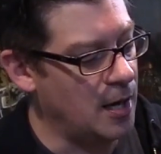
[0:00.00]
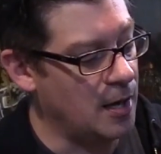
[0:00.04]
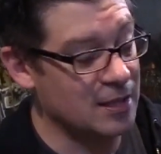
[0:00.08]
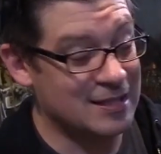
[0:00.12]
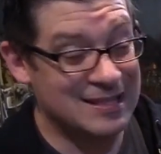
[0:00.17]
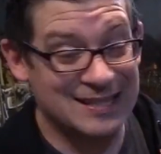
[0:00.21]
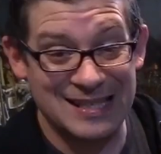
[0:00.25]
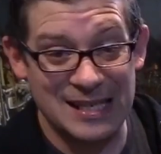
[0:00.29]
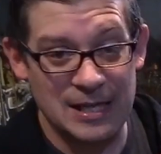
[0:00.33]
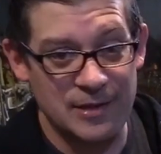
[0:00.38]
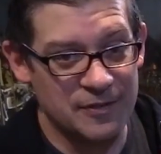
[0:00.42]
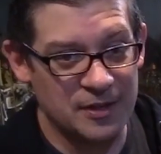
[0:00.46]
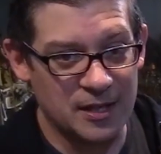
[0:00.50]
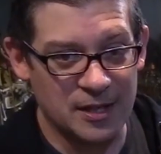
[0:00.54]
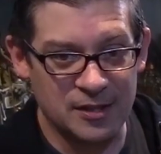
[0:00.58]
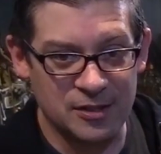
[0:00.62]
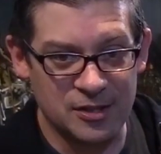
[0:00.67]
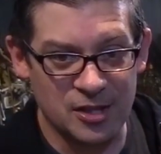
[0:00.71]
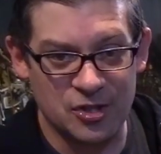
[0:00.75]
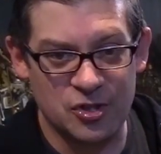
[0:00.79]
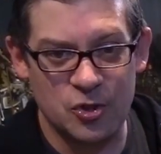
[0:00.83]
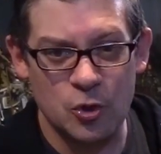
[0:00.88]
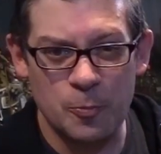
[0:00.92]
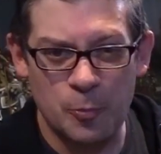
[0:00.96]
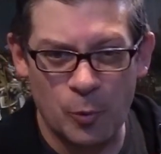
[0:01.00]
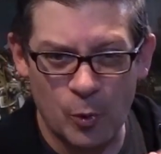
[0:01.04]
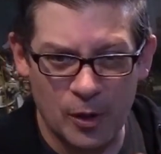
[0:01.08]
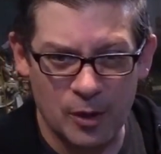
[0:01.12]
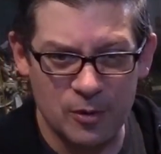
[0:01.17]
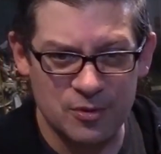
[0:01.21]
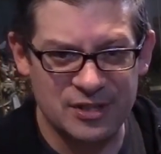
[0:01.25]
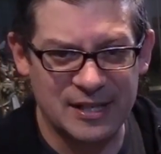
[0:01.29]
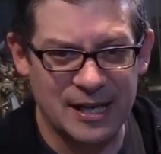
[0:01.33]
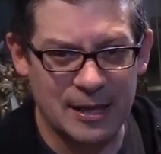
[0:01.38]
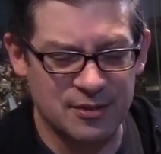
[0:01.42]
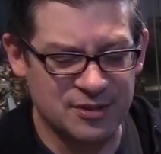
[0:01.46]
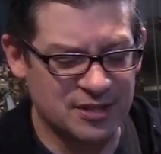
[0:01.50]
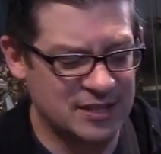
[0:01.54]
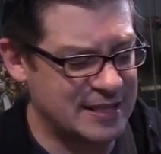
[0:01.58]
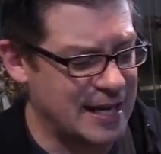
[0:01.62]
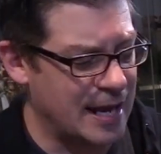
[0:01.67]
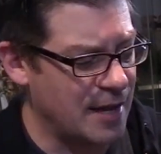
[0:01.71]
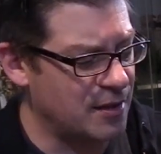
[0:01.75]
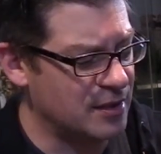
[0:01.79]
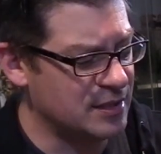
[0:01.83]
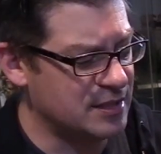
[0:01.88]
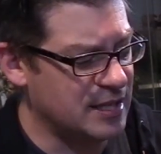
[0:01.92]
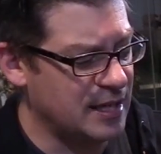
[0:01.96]
even the 2.0 style
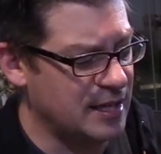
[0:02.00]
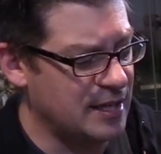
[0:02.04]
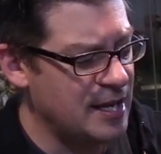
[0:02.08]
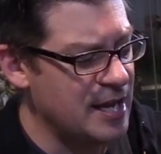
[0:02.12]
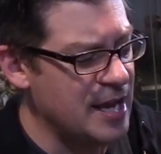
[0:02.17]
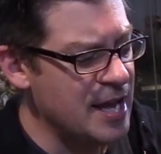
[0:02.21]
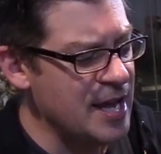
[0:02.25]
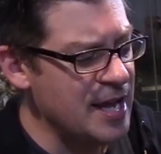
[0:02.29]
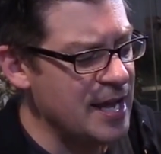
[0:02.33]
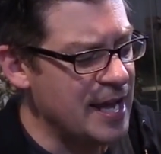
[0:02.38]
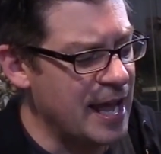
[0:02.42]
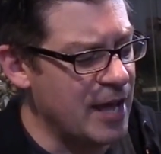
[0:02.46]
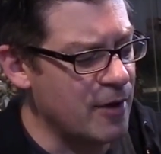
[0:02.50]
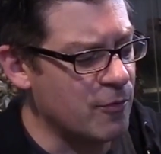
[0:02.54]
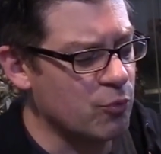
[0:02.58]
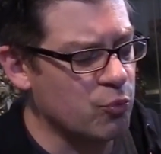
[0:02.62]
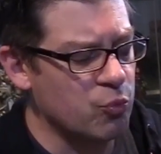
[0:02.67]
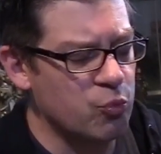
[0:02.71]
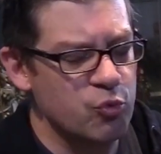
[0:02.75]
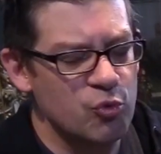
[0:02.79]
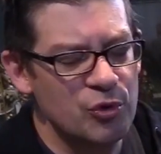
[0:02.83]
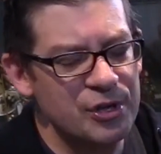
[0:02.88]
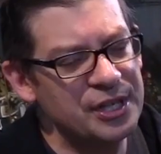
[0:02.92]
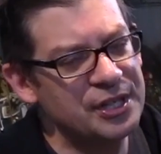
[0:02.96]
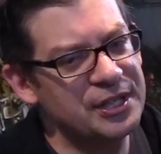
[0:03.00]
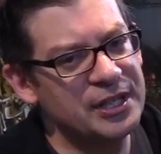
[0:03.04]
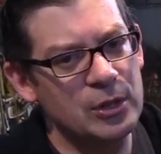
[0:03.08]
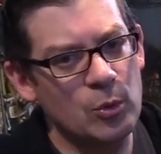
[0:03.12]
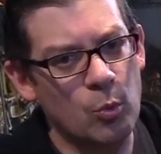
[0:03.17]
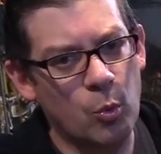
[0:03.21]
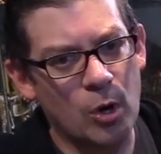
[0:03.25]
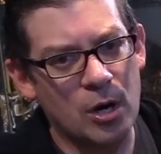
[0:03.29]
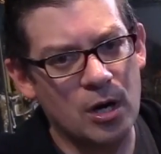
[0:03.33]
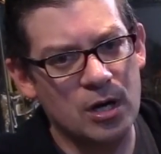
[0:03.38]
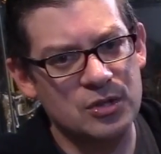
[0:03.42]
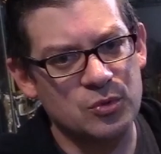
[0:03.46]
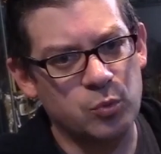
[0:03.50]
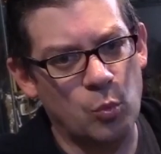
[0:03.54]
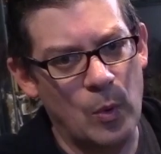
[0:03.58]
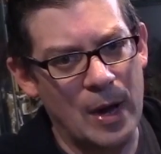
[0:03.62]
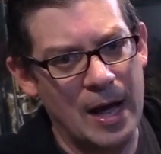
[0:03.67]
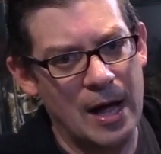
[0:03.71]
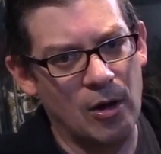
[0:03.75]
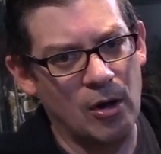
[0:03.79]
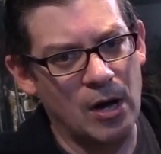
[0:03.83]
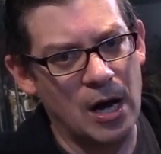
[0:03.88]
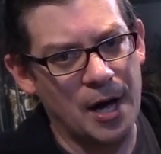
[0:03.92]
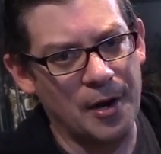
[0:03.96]
skeleton. It really works
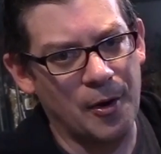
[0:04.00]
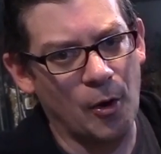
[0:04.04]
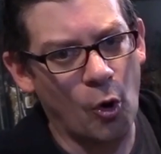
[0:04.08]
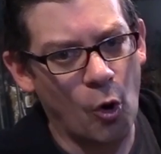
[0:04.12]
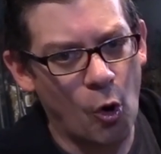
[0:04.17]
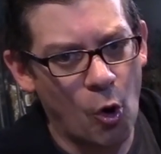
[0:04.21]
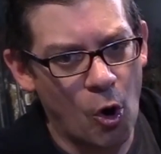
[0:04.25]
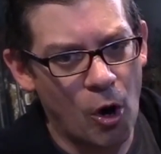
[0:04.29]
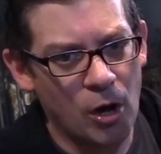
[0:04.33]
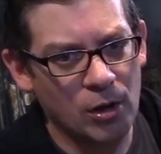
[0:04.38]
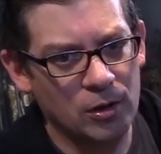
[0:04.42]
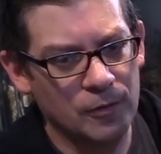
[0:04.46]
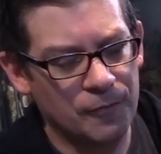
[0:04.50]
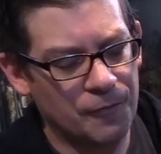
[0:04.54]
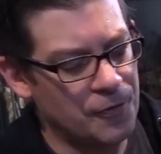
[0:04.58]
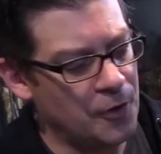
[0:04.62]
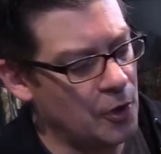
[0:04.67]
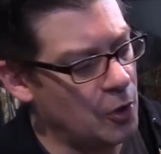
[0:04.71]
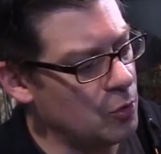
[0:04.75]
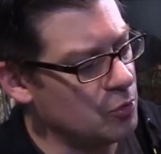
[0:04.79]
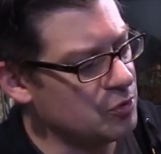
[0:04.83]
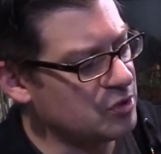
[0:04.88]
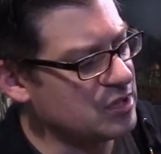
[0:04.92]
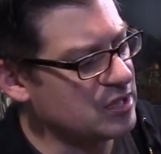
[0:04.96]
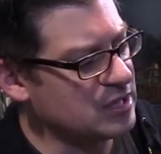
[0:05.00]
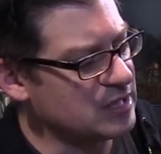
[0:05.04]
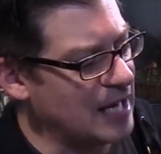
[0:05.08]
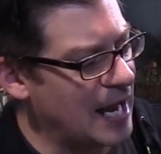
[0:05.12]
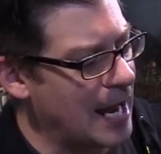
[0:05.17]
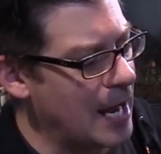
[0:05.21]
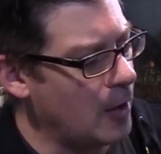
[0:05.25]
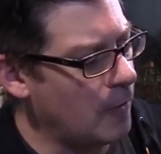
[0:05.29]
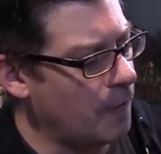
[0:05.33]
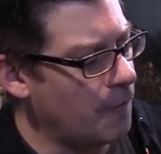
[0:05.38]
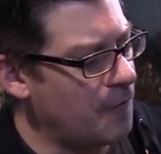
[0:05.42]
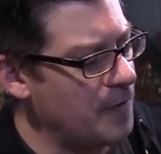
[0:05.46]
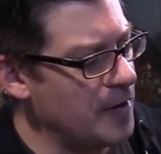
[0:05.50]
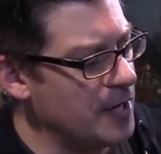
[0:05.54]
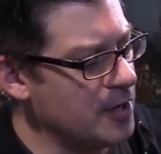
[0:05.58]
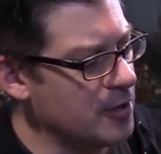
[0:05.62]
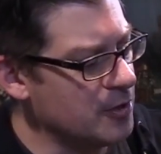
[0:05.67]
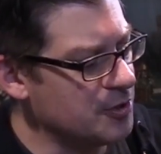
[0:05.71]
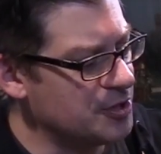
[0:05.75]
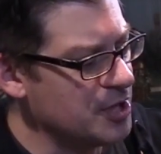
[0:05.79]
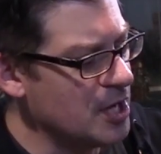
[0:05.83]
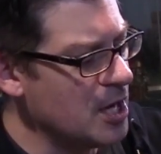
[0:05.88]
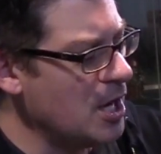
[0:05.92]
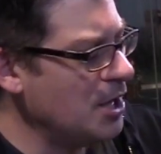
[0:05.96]
well on all of those style
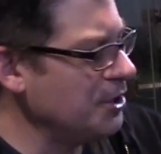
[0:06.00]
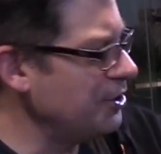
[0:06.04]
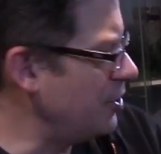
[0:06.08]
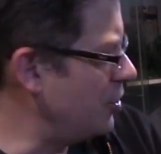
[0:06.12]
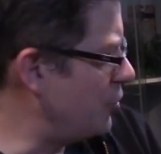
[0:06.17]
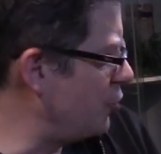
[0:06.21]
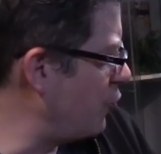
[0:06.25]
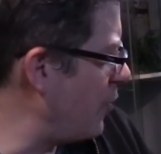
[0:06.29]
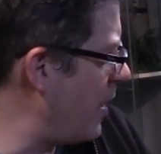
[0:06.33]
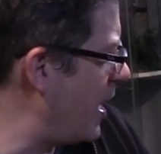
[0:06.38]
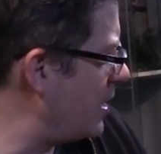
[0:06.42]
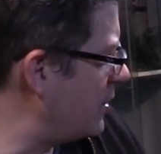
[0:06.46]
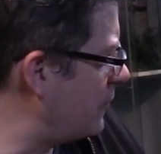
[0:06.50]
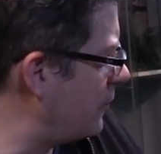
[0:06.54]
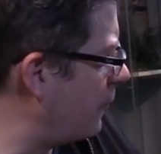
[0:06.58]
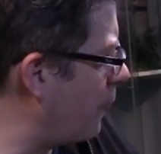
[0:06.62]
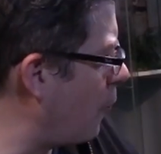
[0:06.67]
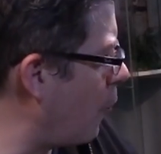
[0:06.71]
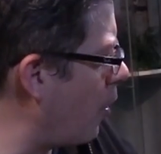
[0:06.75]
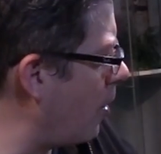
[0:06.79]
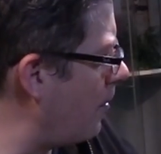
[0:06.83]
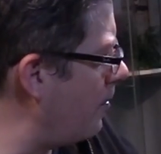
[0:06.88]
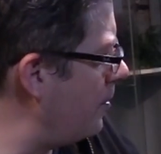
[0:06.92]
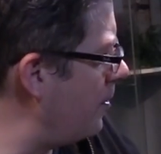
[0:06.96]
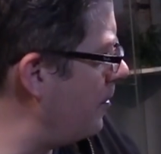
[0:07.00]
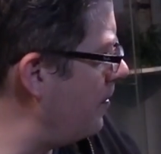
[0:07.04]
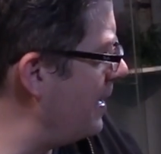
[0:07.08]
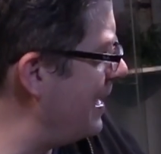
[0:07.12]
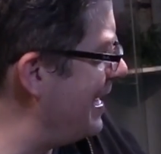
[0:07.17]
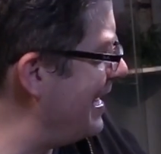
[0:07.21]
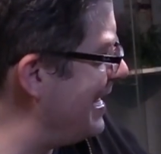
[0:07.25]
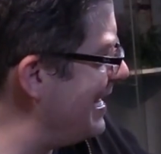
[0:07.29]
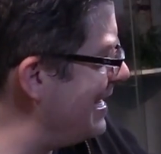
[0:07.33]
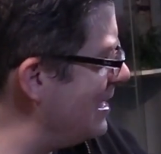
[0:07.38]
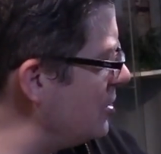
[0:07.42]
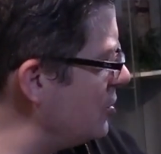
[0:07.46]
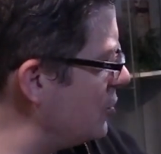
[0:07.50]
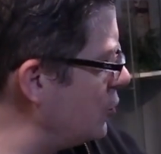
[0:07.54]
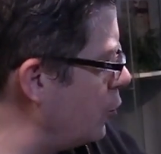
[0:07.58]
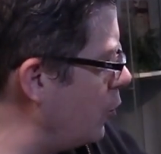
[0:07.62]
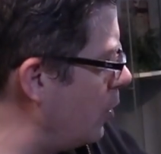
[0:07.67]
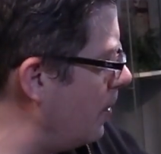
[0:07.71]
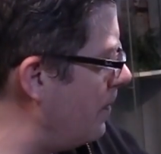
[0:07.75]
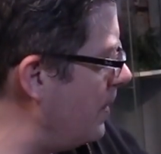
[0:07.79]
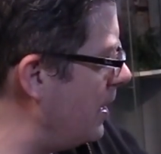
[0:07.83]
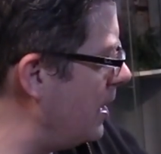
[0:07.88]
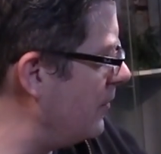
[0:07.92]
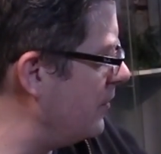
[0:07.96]
figures to transform them into
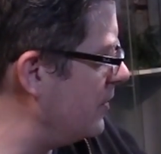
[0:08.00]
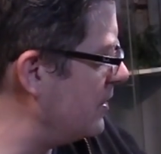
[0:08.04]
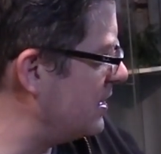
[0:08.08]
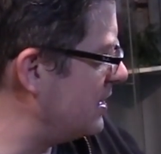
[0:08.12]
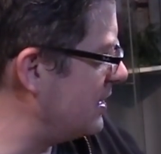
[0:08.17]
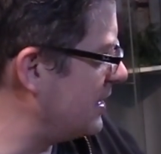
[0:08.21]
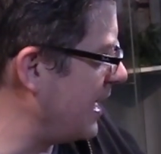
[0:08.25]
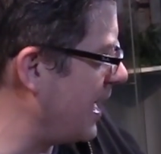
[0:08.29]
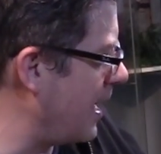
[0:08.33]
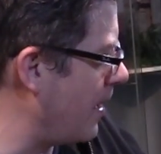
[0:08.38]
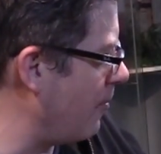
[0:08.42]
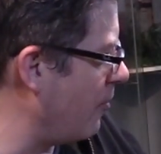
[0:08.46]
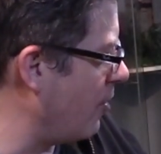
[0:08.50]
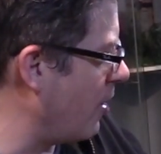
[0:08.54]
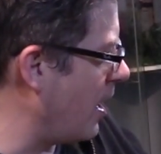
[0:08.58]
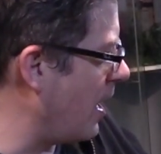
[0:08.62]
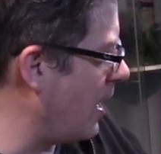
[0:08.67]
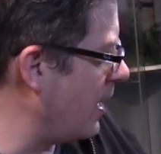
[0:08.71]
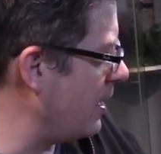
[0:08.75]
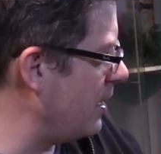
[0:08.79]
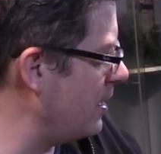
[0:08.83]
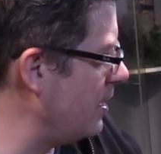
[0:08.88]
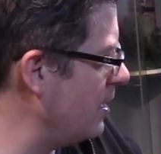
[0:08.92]
a bit of a samurai.